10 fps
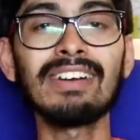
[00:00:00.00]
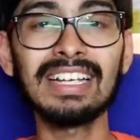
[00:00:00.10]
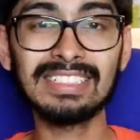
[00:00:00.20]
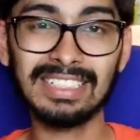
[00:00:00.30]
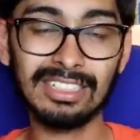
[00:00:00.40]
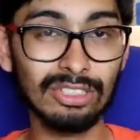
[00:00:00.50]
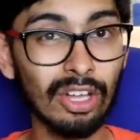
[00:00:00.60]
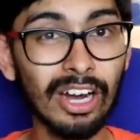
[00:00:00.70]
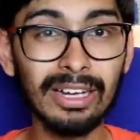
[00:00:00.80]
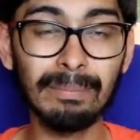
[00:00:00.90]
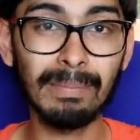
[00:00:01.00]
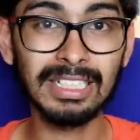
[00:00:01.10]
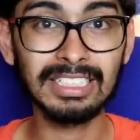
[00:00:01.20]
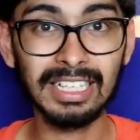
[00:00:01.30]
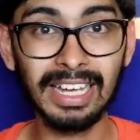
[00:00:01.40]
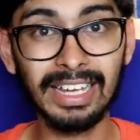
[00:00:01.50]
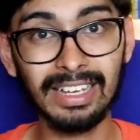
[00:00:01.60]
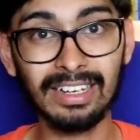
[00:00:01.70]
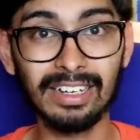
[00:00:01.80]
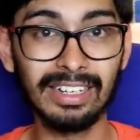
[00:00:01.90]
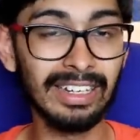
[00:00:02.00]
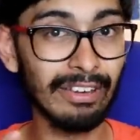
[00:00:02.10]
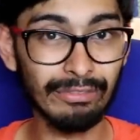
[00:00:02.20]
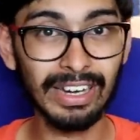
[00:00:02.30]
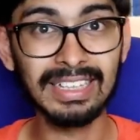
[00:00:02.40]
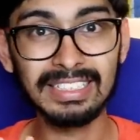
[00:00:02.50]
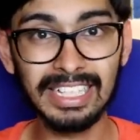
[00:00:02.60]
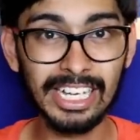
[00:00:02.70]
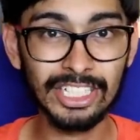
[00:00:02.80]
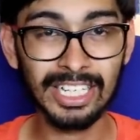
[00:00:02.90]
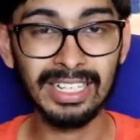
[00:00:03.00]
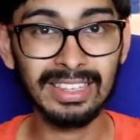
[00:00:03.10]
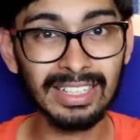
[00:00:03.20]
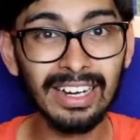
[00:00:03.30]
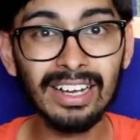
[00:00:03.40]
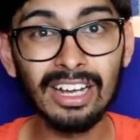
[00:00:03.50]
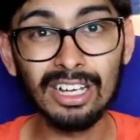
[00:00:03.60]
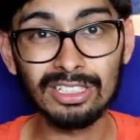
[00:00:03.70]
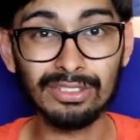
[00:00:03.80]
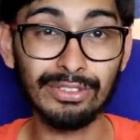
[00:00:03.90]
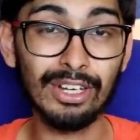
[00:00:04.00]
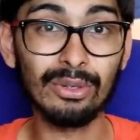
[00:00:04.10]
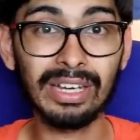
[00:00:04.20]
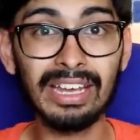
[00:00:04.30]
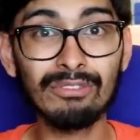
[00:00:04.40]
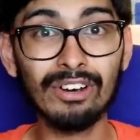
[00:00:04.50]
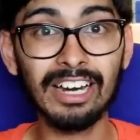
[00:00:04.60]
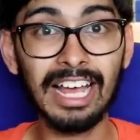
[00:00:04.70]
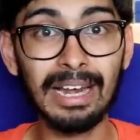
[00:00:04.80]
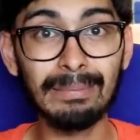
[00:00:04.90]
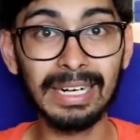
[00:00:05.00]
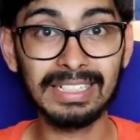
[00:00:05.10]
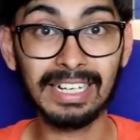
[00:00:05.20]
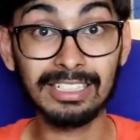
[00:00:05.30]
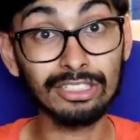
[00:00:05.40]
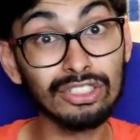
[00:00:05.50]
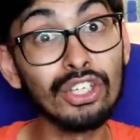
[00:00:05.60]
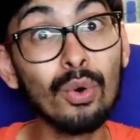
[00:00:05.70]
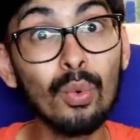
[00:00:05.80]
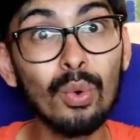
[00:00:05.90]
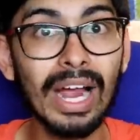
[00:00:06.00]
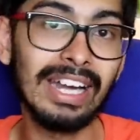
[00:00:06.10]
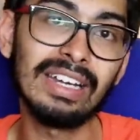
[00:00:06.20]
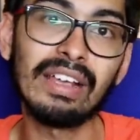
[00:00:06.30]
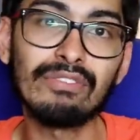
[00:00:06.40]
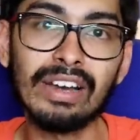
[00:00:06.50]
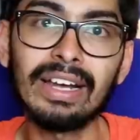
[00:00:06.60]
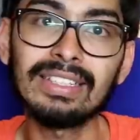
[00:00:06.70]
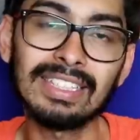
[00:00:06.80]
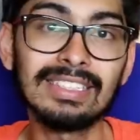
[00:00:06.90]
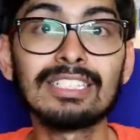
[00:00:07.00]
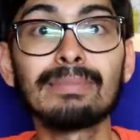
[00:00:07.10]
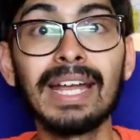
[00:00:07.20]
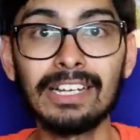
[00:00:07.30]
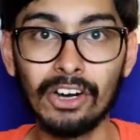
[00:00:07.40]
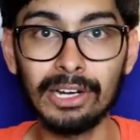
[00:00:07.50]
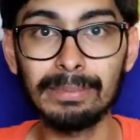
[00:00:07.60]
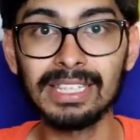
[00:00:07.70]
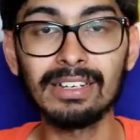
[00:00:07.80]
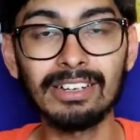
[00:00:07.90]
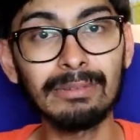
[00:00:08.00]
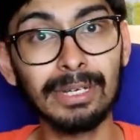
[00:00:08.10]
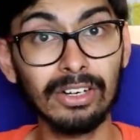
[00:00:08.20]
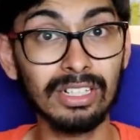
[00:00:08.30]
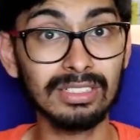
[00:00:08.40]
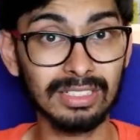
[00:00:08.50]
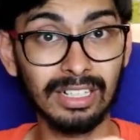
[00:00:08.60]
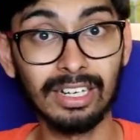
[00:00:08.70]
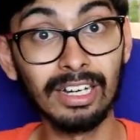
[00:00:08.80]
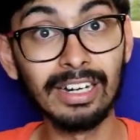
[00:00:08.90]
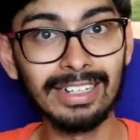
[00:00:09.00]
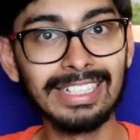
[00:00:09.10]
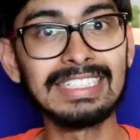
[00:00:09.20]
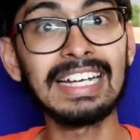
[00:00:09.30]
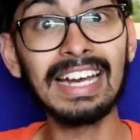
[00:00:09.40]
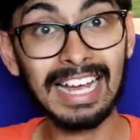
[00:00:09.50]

wise there's not much like uh, differentiation in that. So if you are looking for a helmet that is new and different, then this might not be the one, because the design